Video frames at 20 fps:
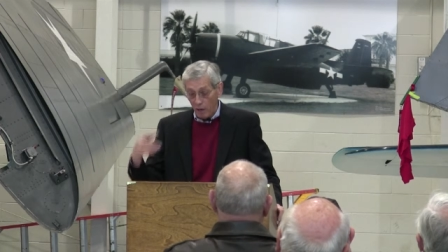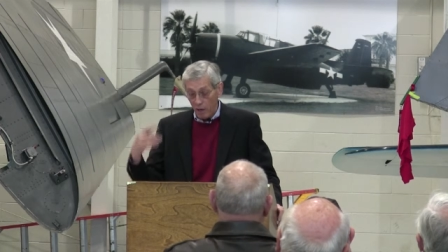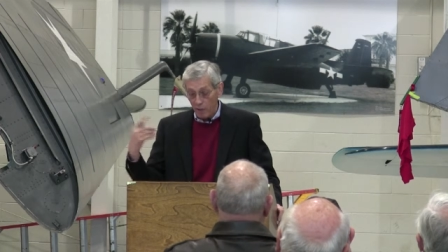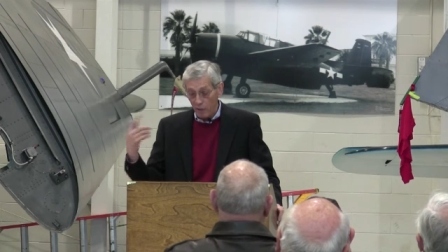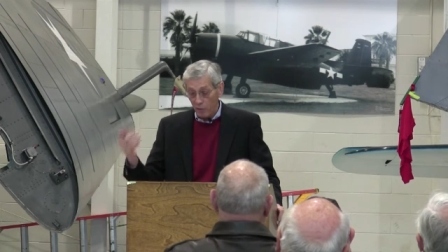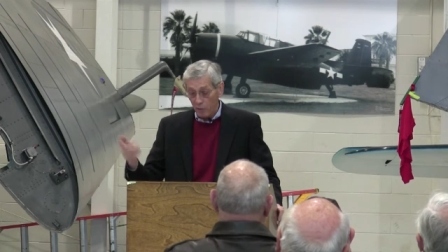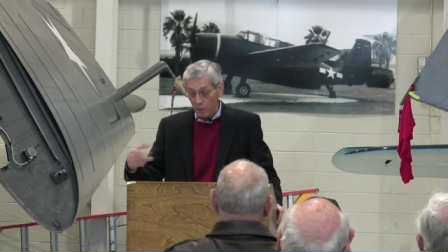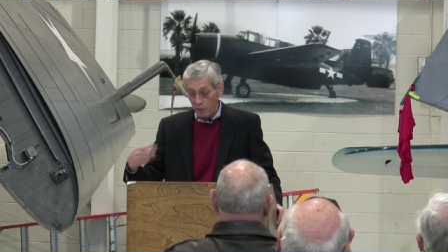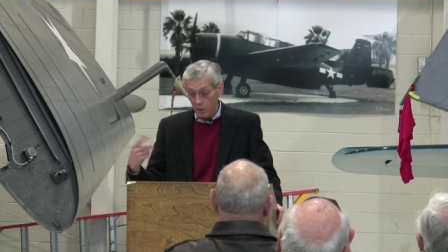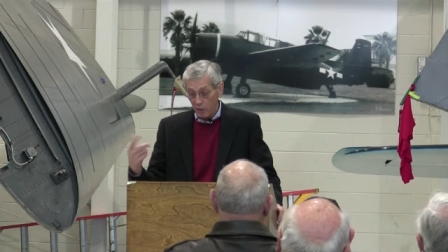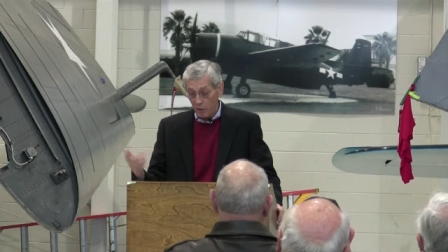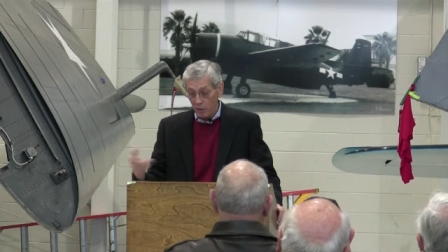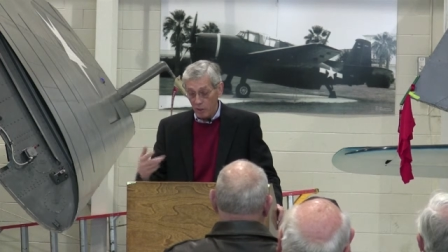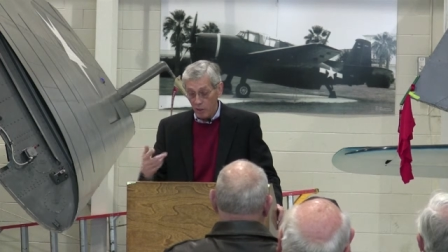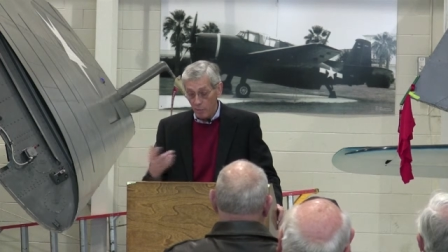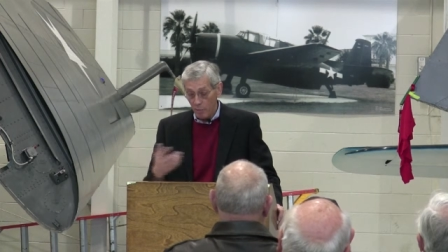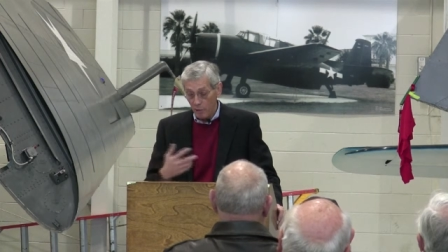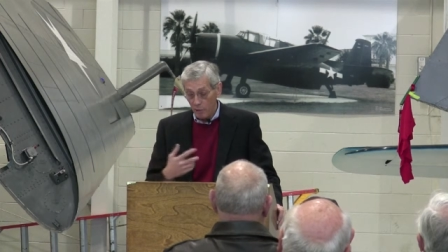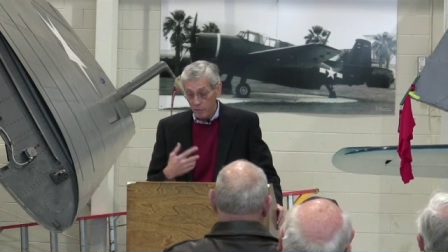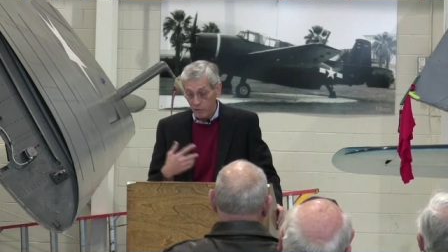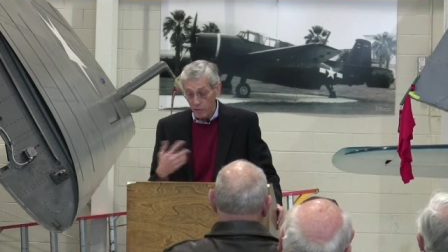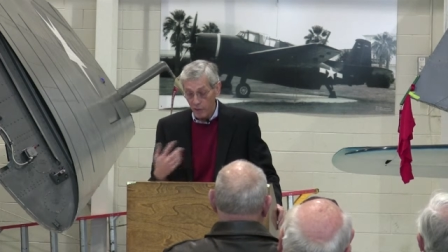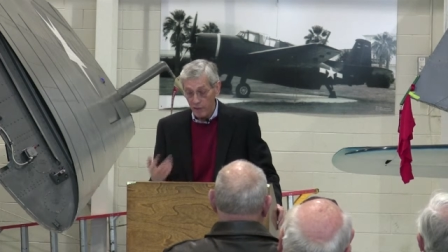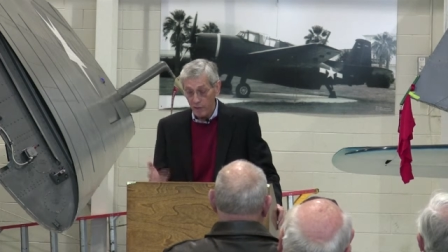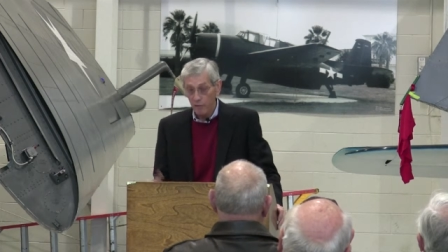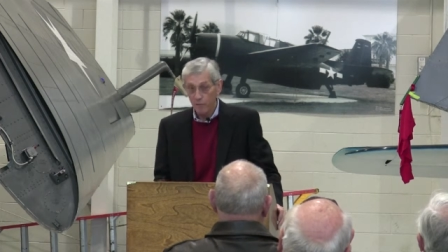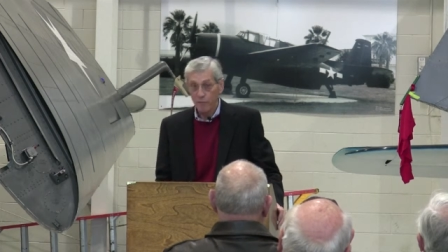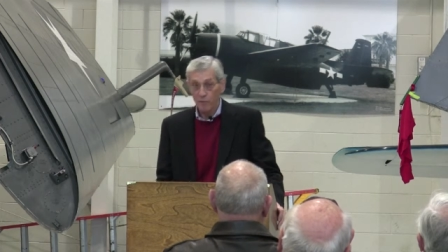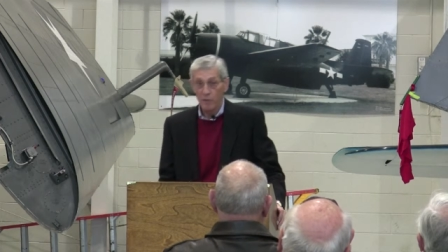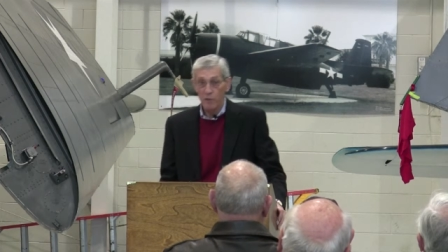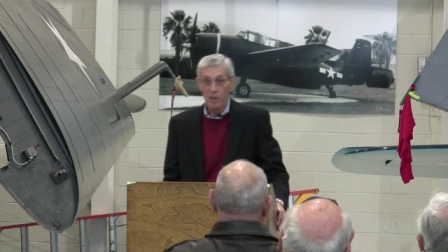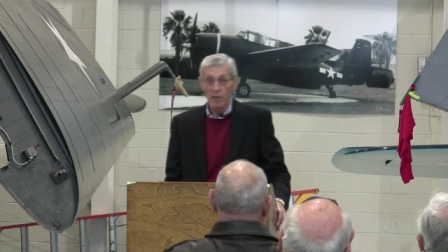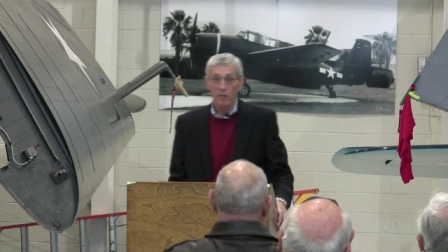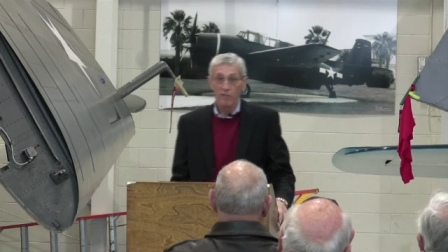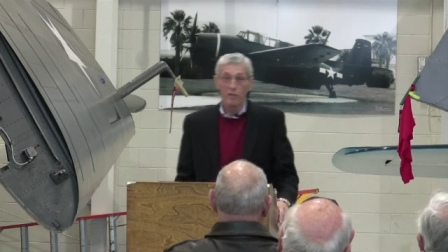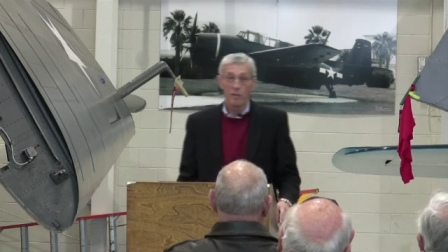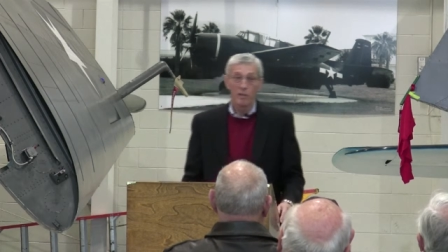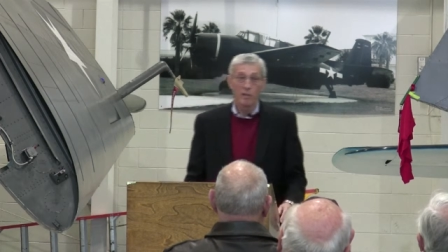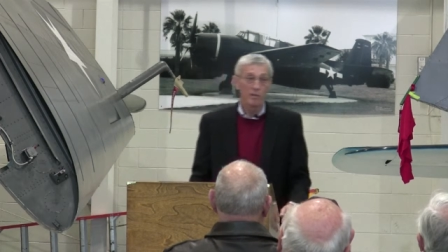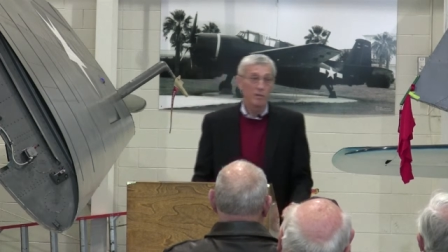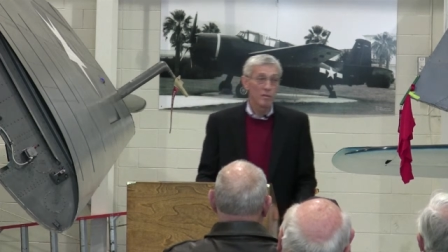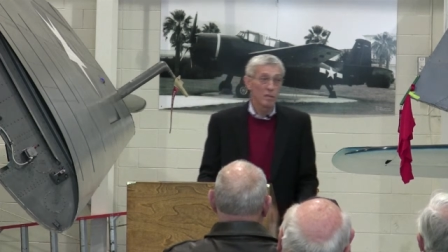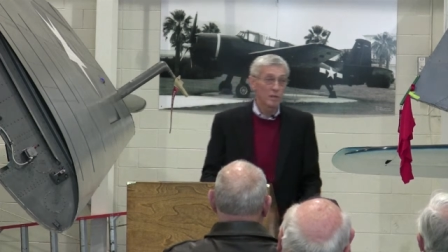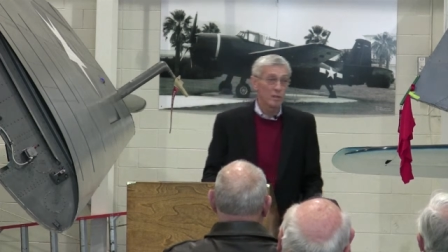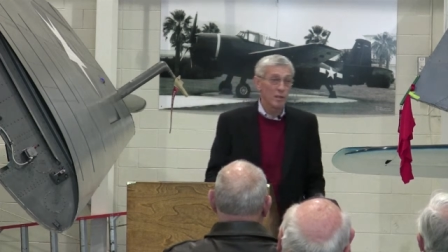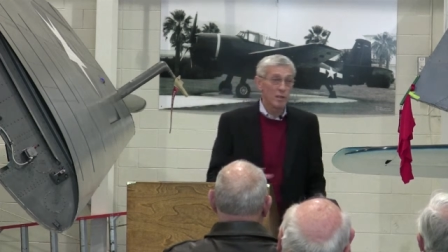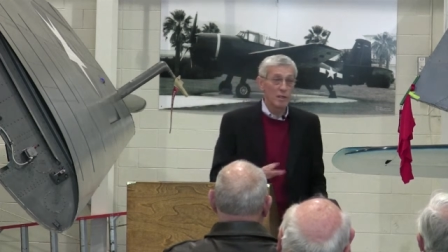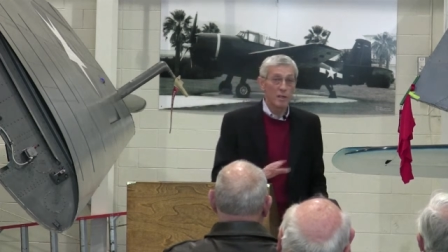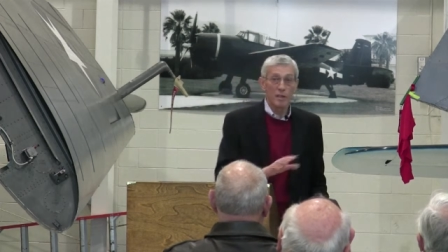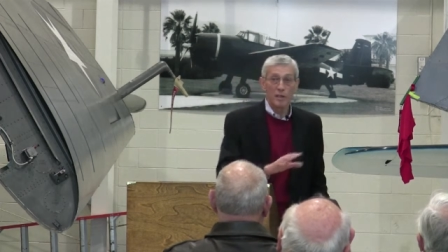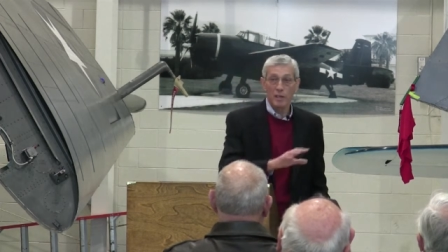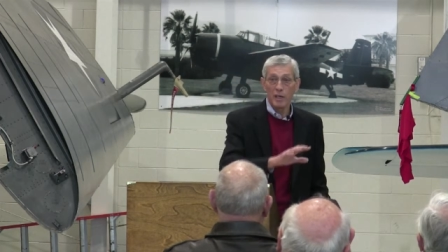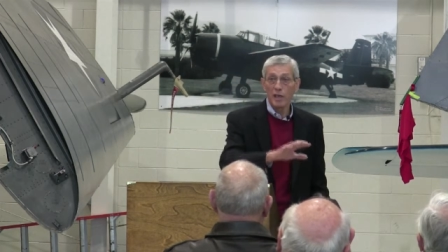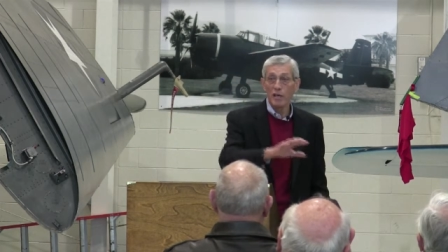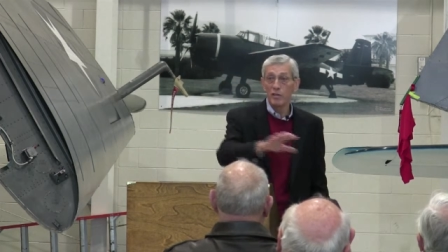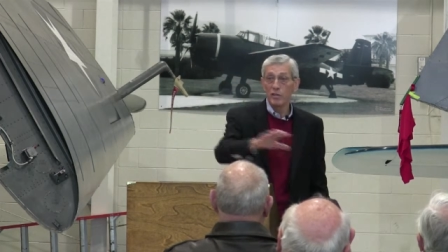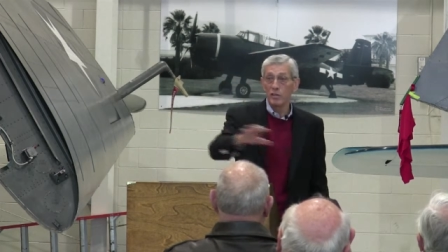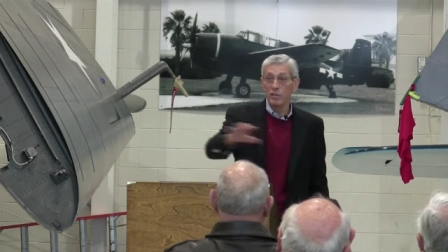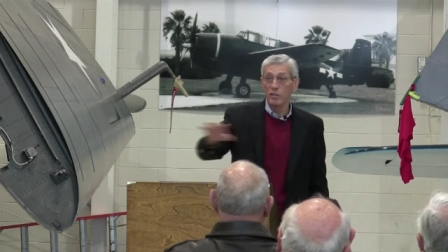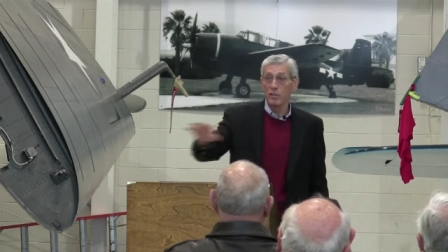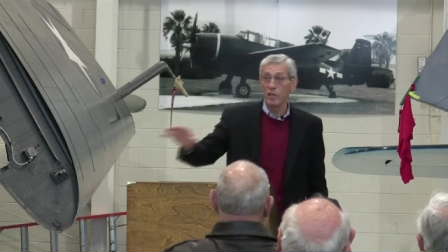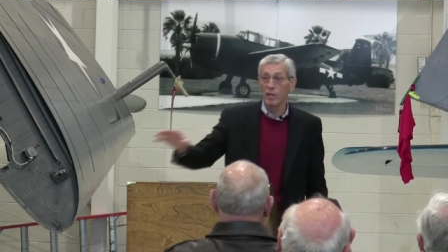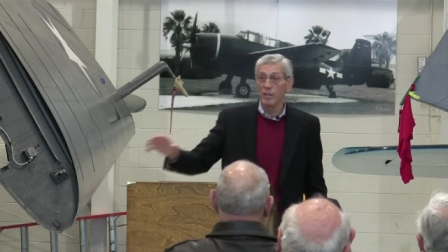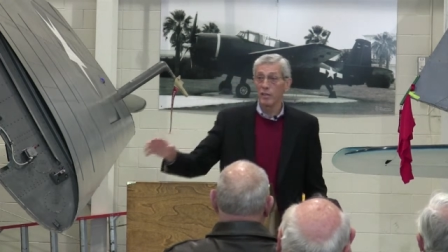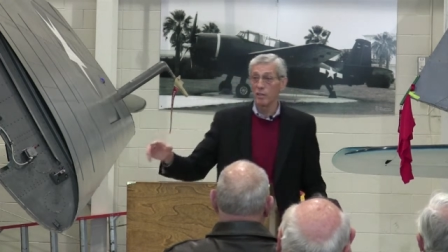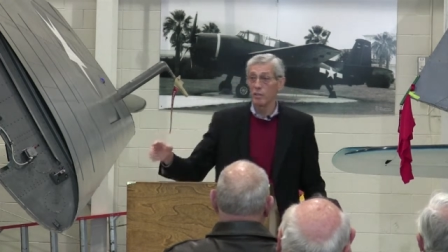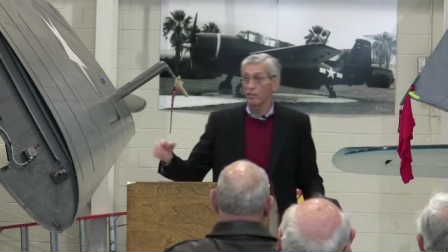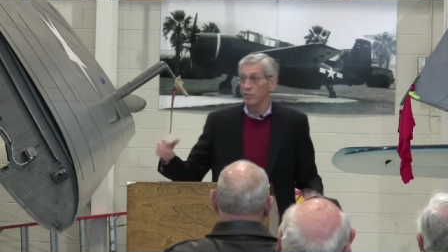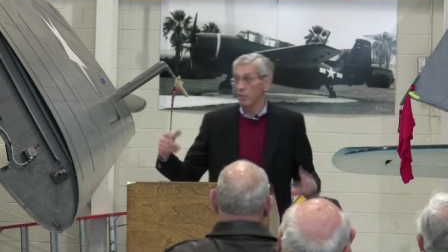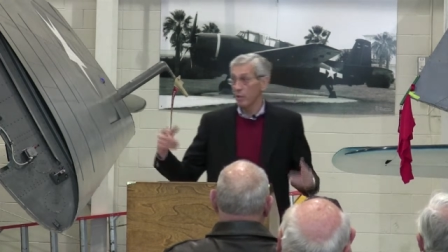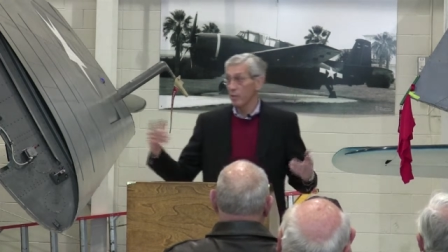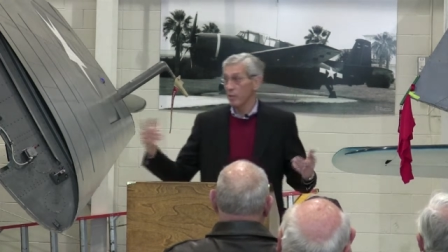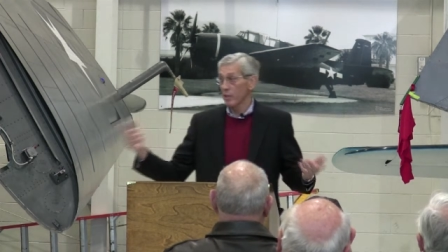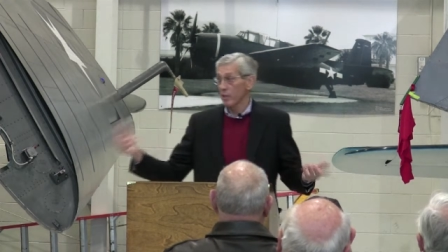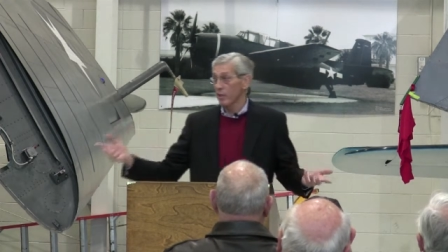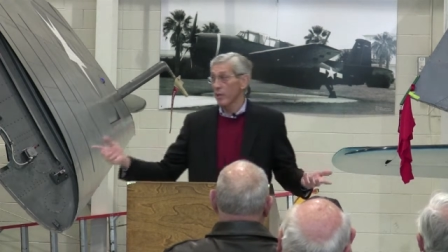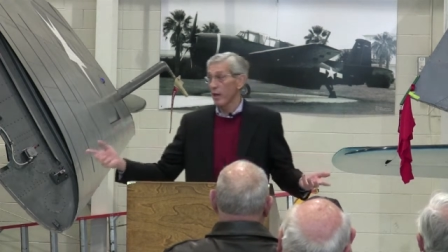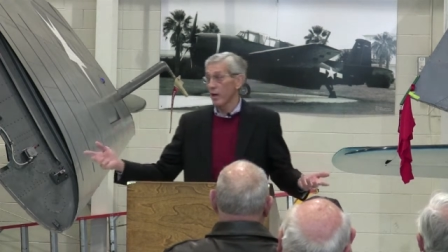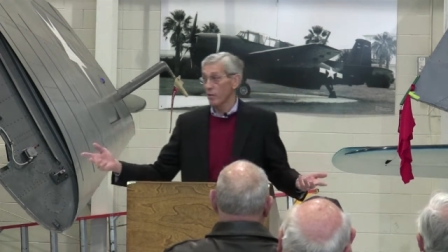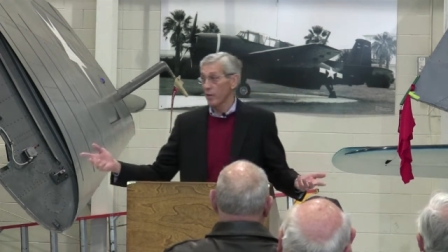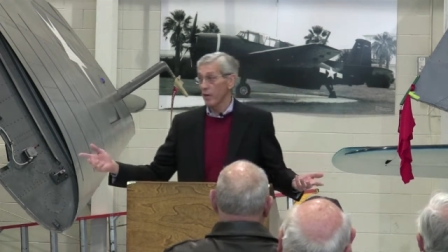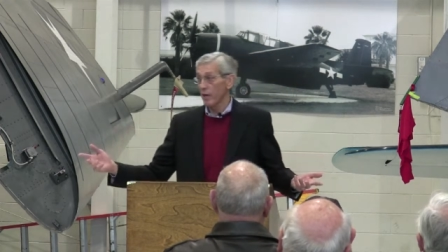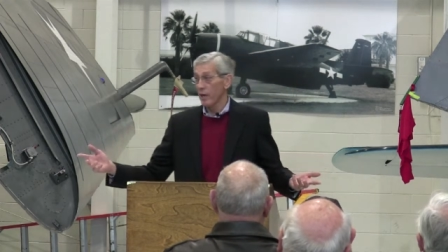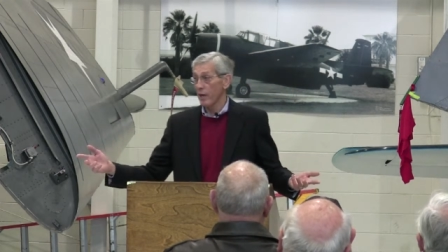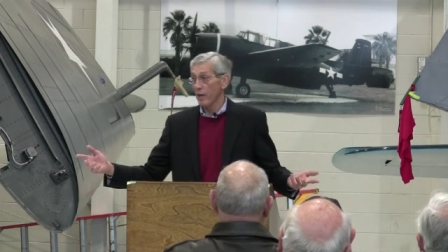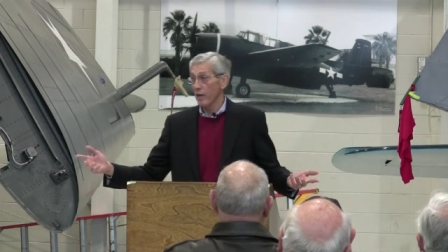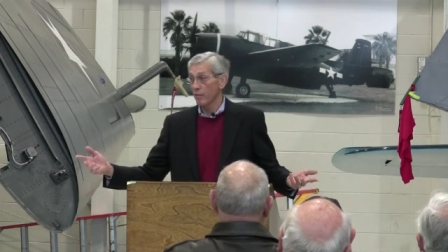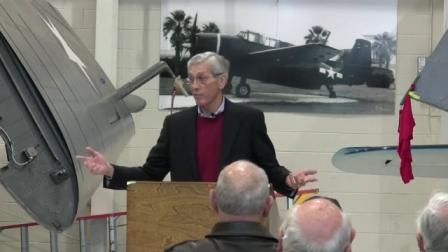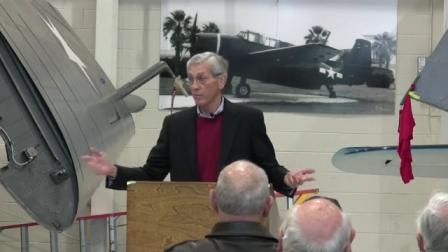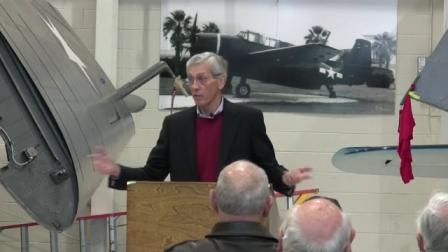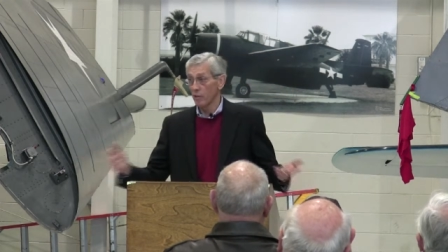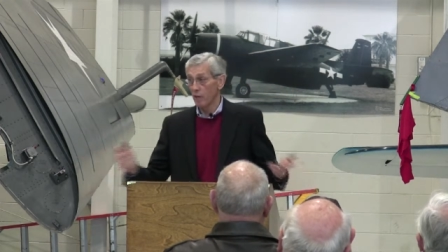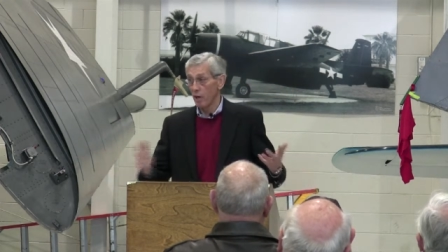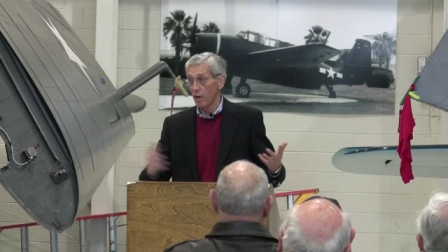Well, this was a double cycle for us, and a, a carrier cycle is typically an hour and a half.